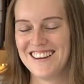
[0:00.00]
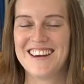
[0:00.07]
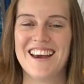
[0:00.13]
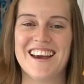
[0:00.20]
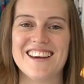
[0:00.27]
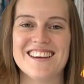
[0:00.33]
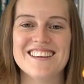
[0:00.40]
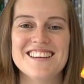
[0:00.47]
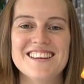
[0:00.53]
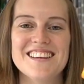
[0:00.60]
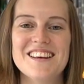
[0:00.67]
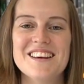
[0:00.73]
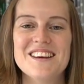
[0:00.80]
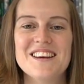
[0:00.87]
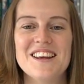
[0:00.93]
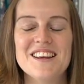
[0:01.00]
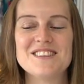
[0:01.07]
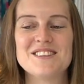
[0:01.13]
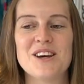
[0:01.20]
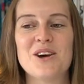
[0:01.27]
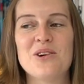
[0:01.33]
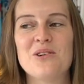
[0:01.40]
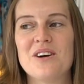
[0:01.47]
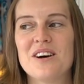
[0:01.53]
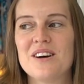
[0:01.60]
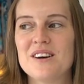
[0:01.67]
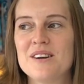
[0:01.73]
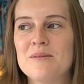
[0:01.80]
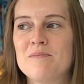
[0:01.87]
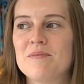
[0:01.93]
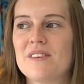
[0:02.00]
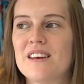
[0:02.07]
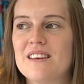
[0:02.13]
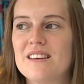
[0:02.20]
okay. So um,